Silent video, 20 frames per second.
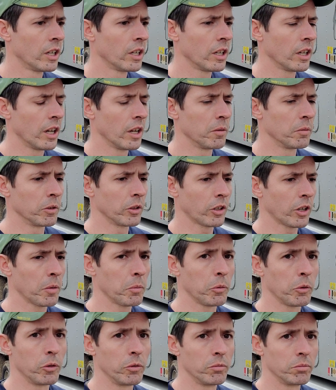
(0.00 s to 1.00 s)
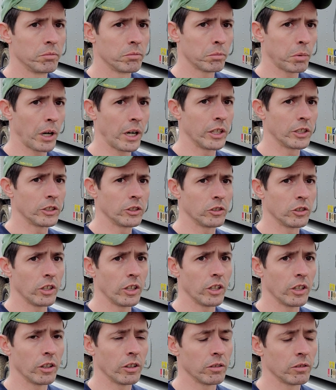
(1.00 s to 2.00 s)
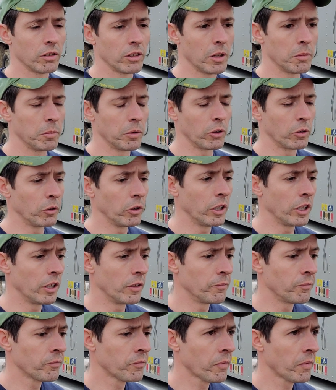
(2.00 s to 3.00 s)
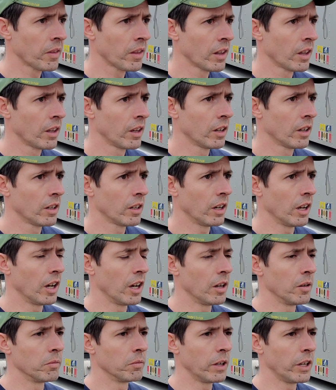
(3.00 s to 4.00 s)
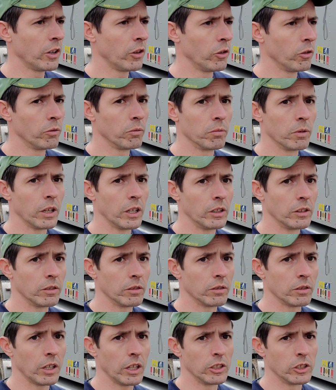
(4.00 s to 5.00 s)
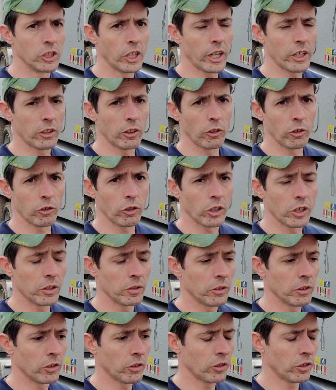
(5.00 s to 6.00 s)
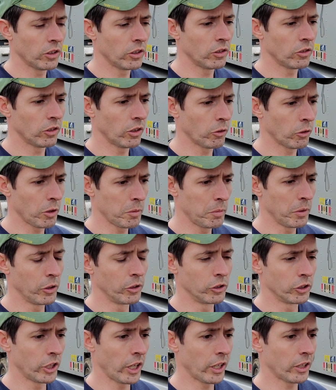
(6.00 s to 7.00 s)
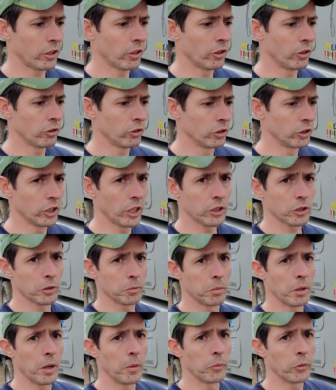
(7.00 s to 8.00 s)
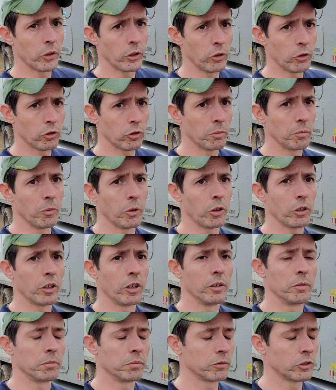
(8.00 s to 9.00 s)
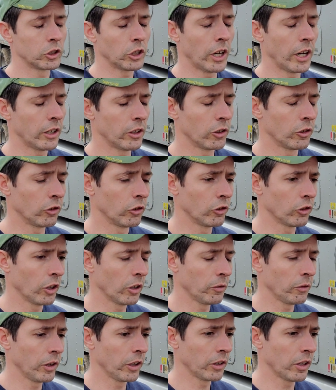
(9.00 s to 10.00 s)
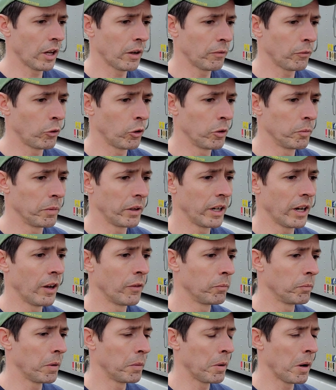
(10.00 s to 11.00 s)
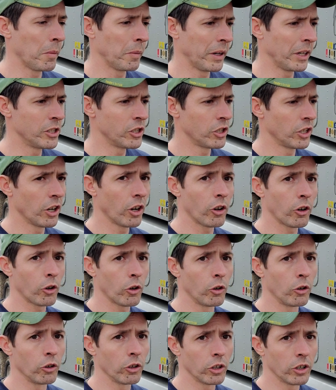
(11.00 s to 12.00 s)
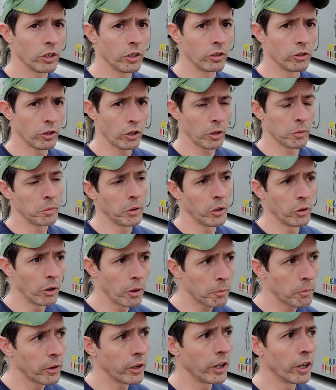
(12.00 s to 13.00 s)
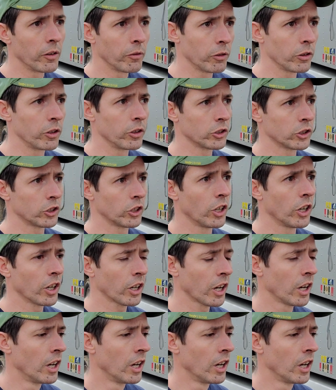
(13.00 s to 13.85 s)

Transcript: um, with a couple branches here in between. Um, they do in, injector services. They'll rebuild injectors, injection pumps. They do some work on tractors and stuff like that for me. I bought my E G R cooler and turbo up there for this truck,